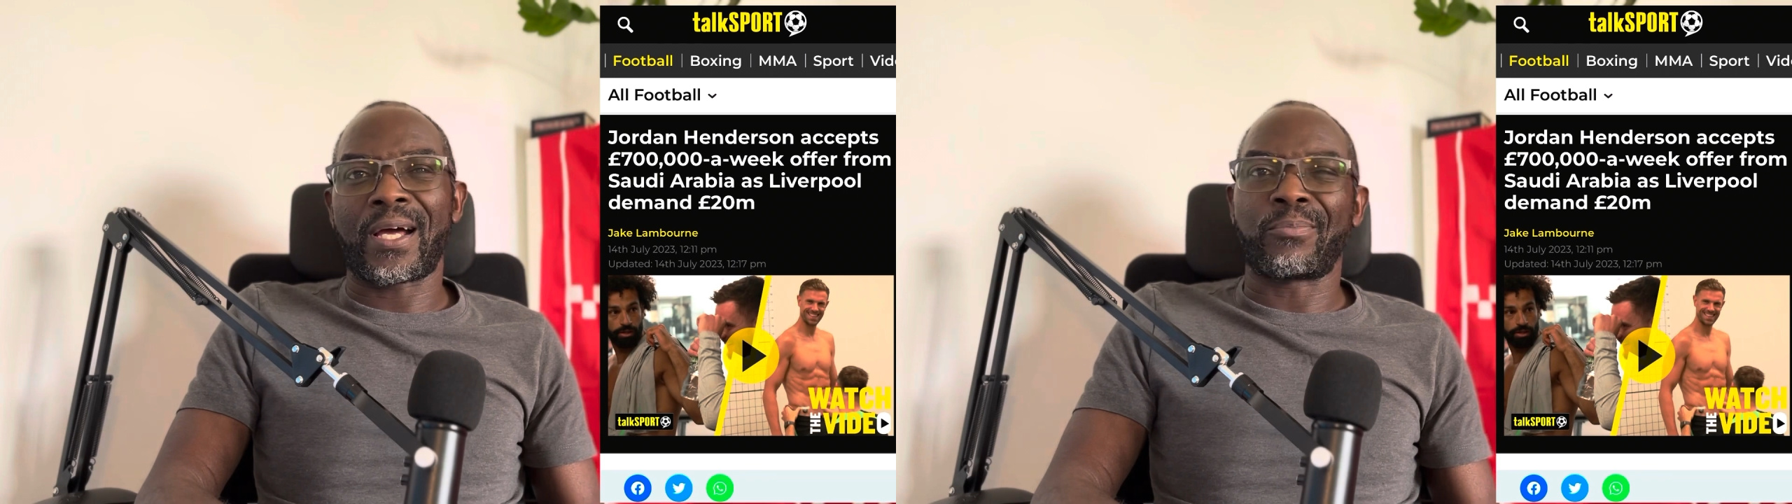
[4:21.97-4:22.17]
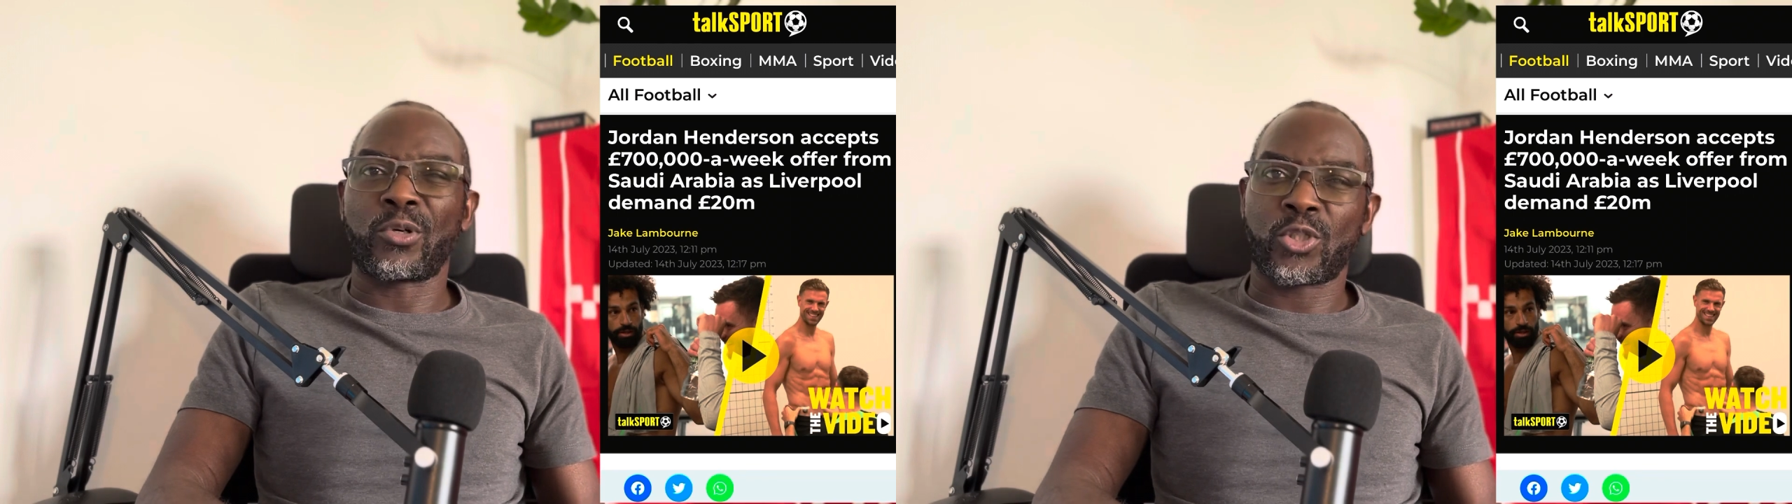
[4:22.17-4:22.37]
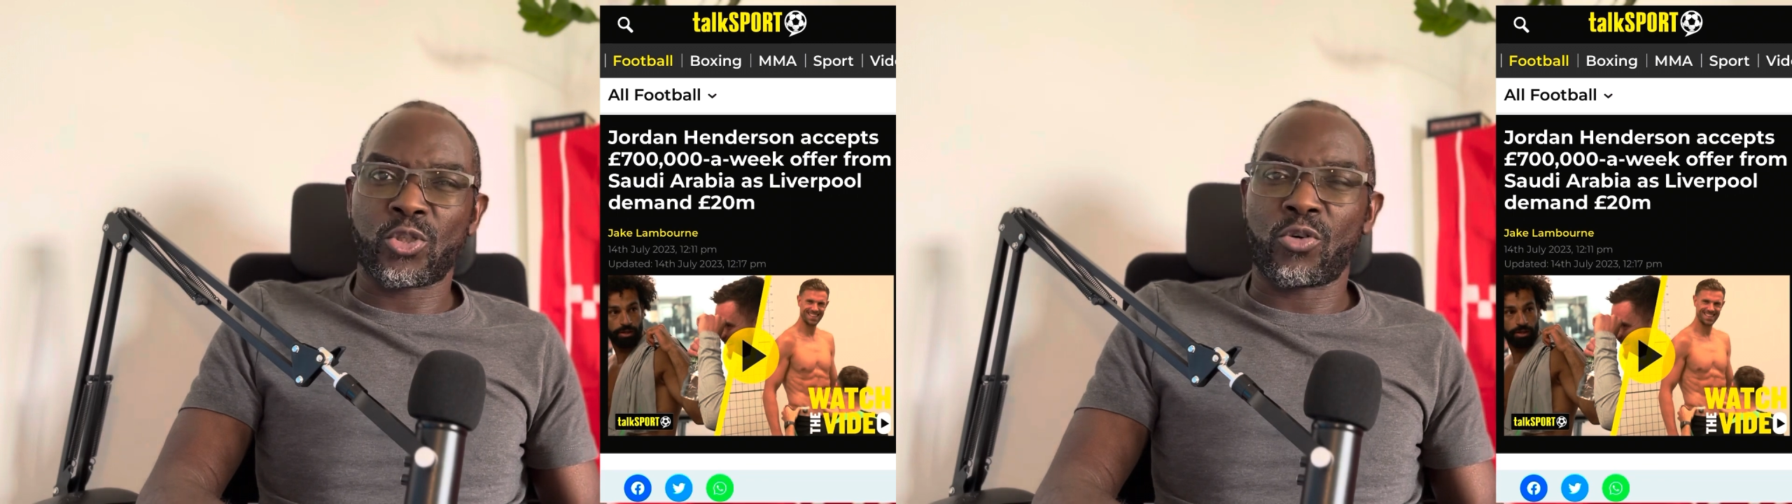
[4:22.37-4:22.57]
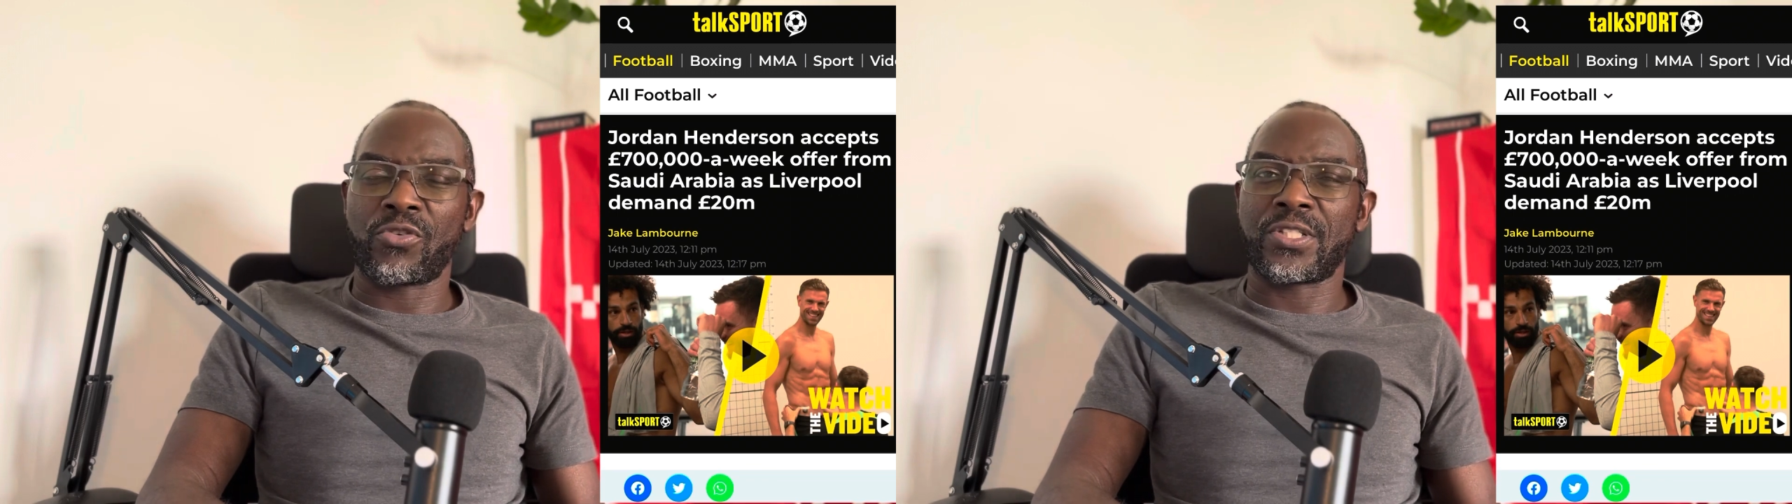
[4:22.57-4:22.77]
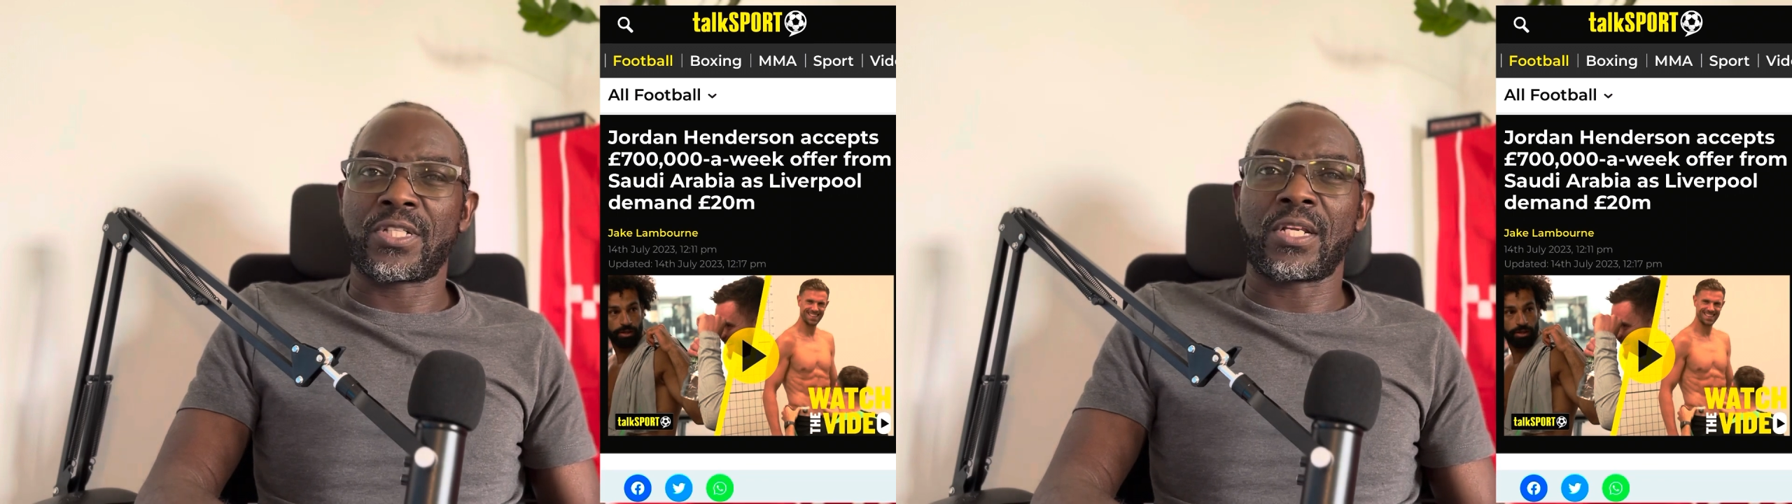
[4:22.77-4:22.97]
I'm not sure
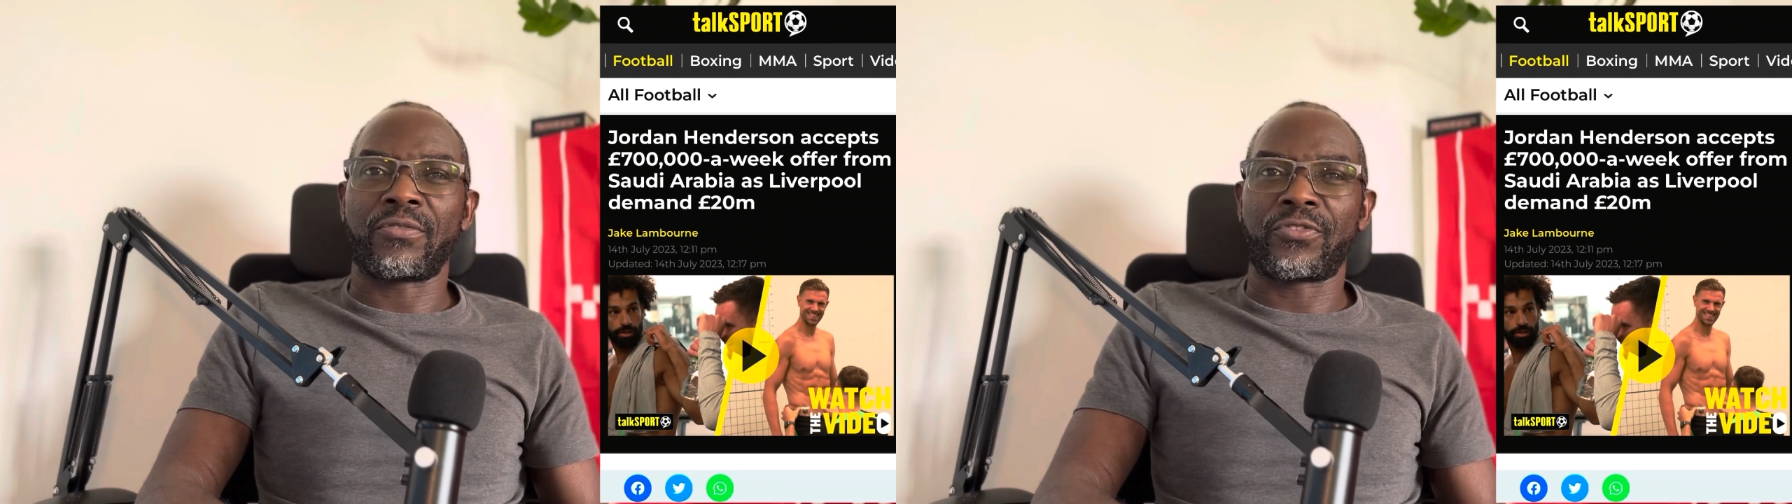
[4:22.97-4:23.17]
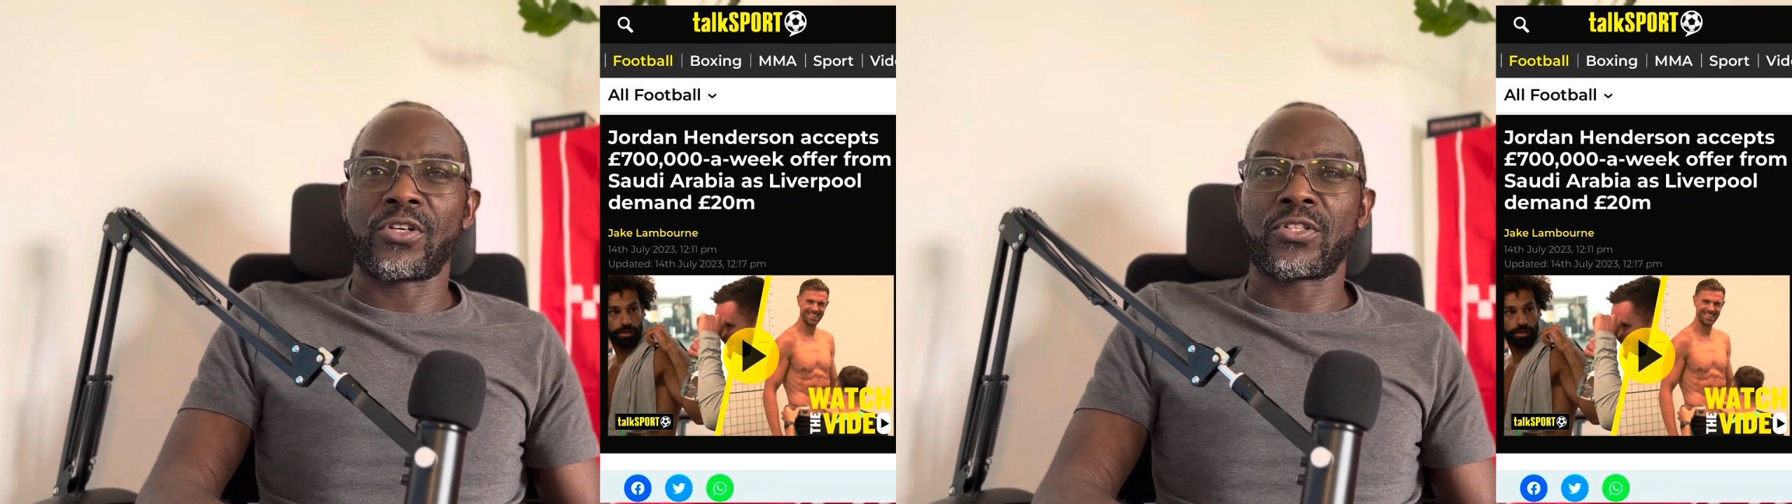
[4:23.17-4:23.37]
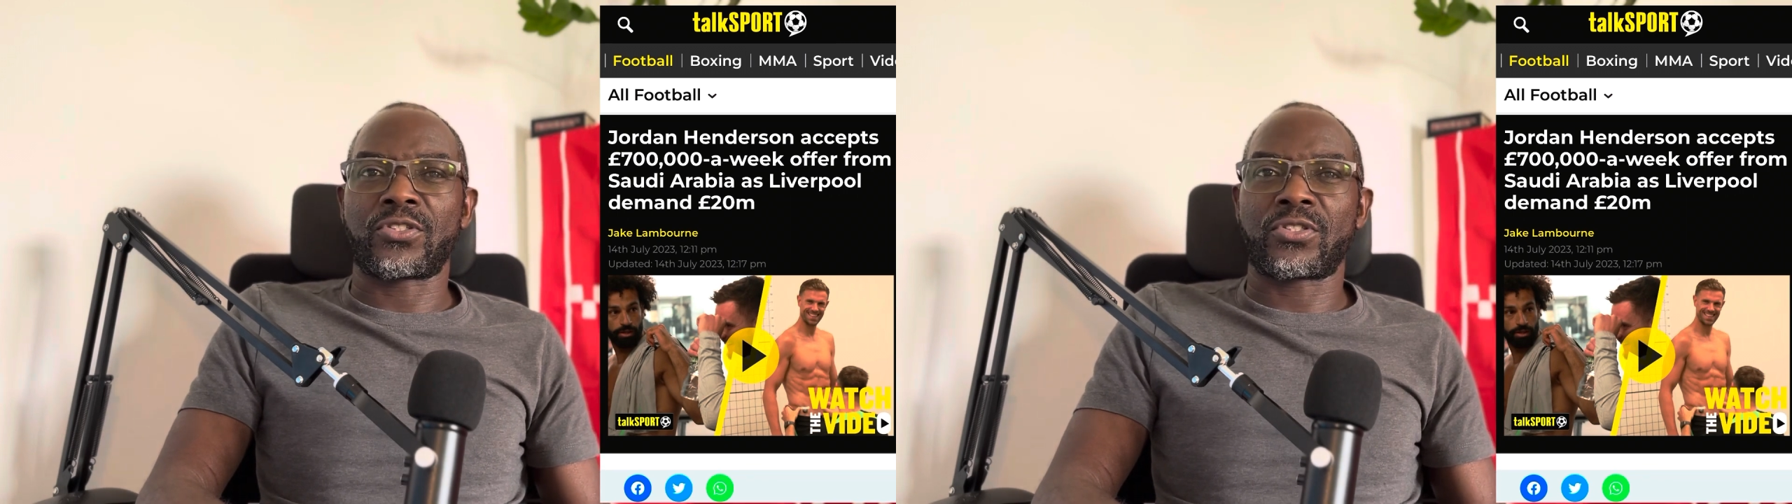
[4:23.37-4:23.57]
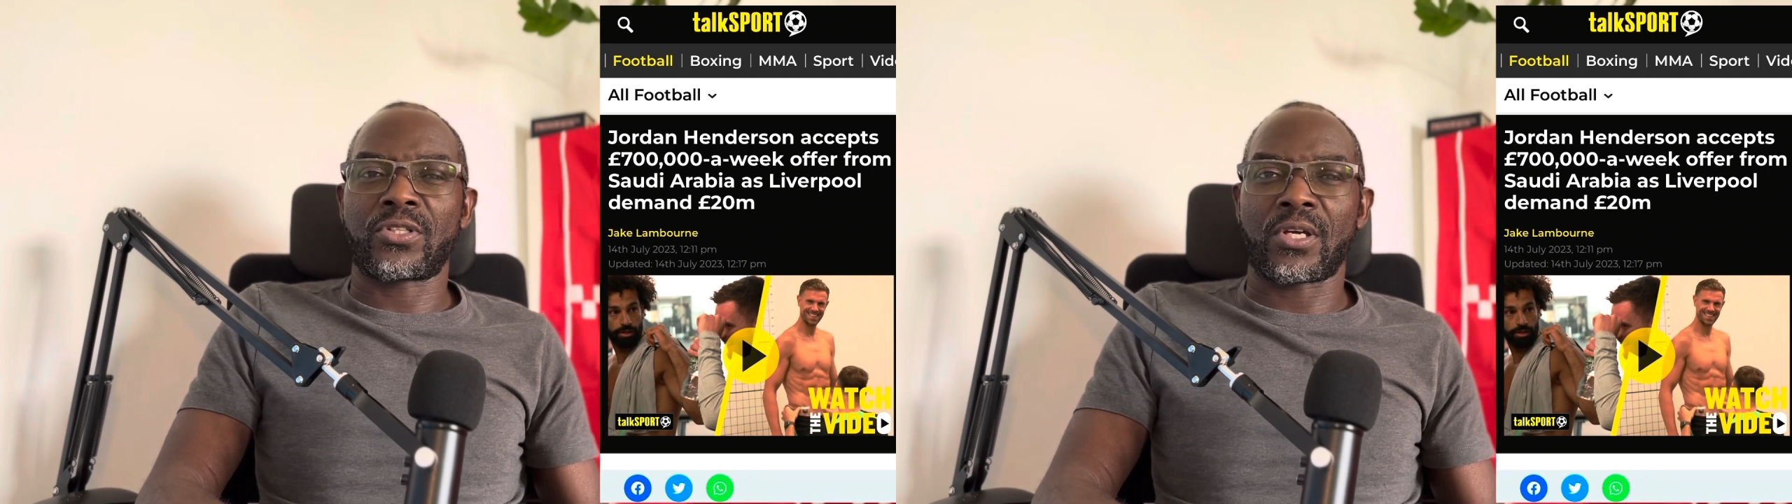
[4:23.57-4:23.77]
he's still a first